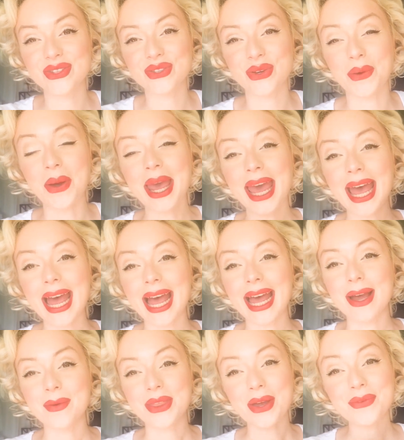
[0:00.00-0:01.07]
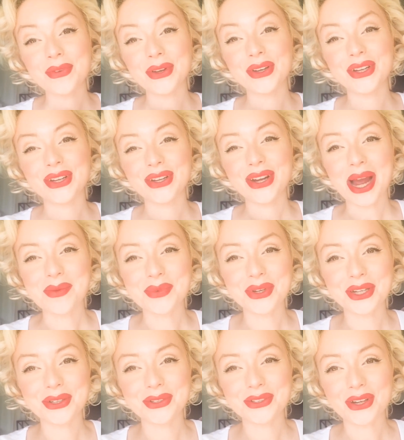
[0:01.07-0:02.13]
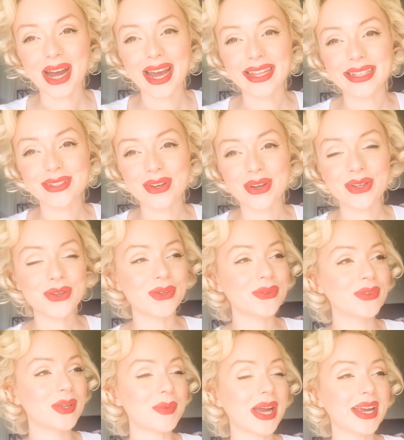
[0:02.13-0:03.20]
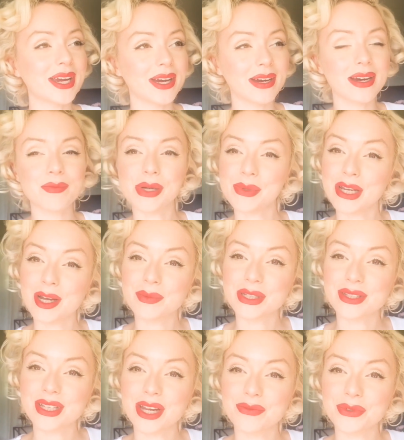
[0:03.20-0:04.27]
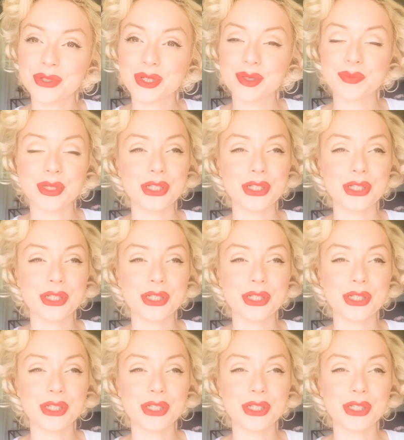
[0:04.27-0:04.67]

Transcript: So, without further ado, I'm gonna go try these on. Hopefully my hair, my makeup doesn't get ruined.